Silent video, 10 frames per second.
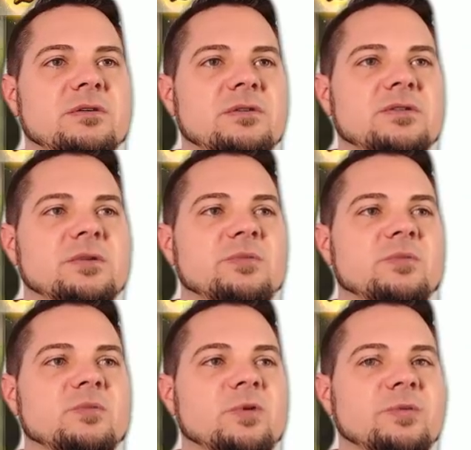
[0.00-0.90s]
use a
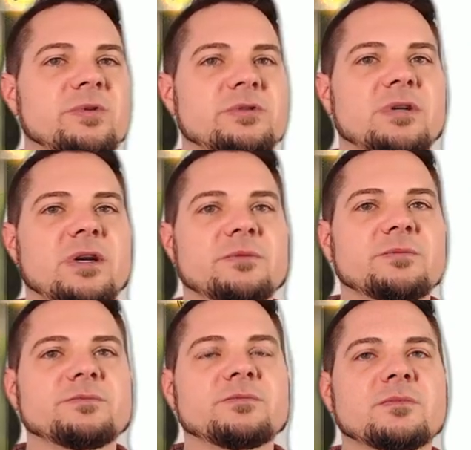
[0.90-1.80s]
wood boost item.
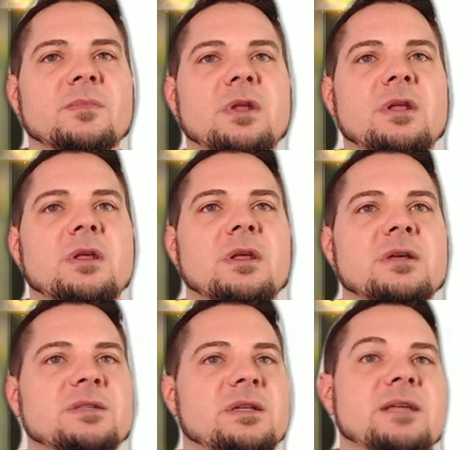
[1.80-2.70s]
Because
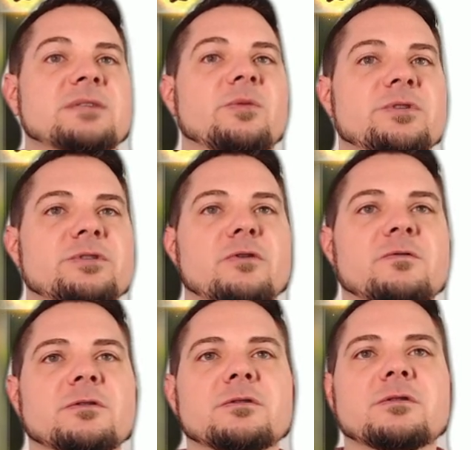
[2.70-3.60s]
the day's almost
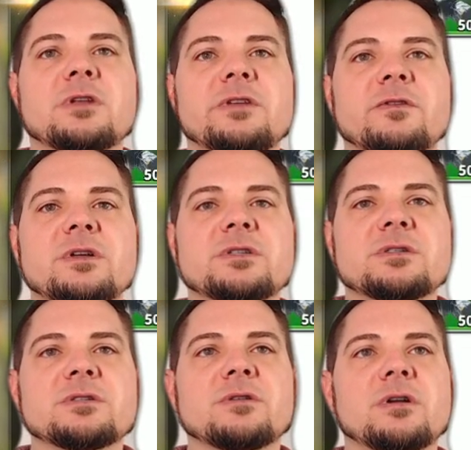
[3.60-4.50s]
over. Even though I just
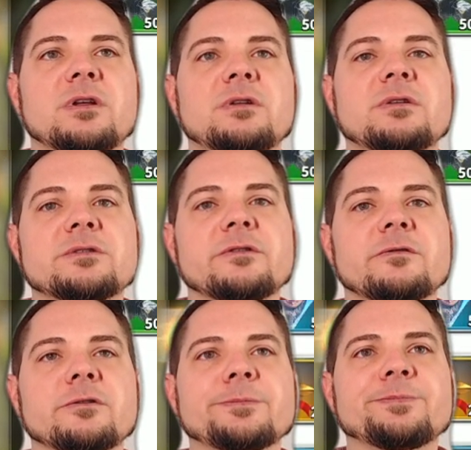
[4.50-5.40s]
started the server,